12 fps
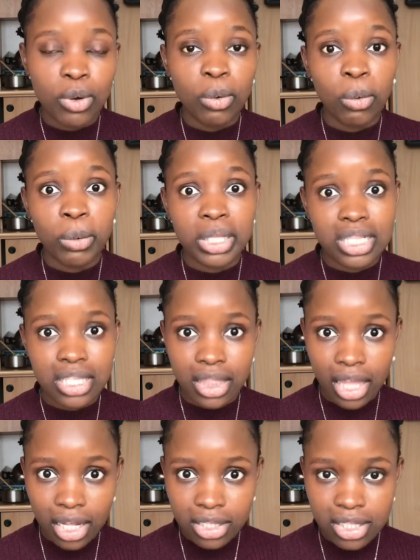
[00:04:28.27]
with
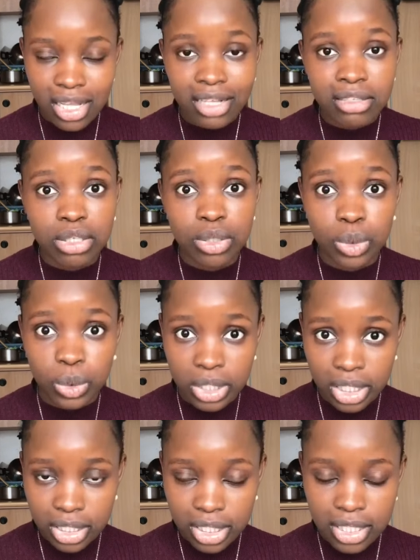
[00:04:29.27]
that as a
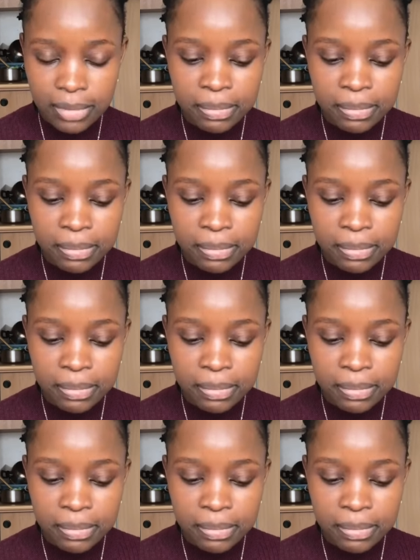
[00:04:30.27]
student.